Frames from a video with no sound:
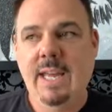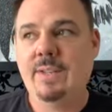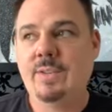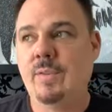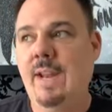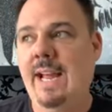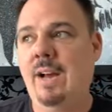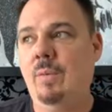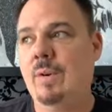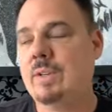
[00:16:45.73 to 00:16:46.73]
And so
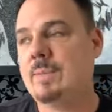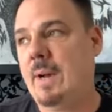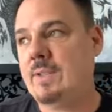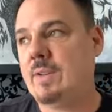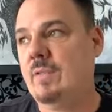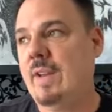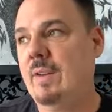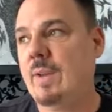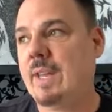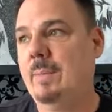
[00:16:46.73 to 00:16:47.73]
now we're a sponsor of
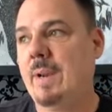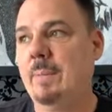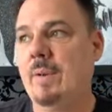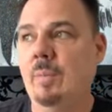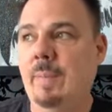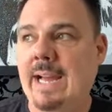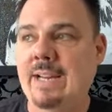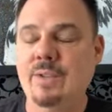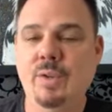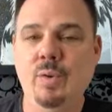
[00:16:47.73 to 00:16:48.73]
VanWiki. But I'm going
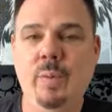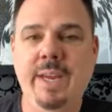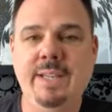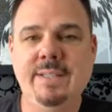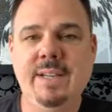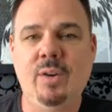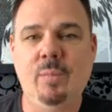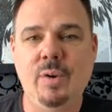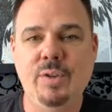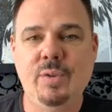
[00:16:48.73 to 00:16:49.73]
back in two weeks to tell
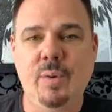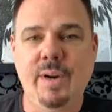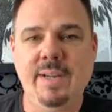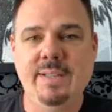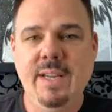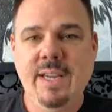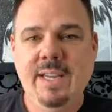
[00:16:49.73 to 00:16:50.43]
more stories.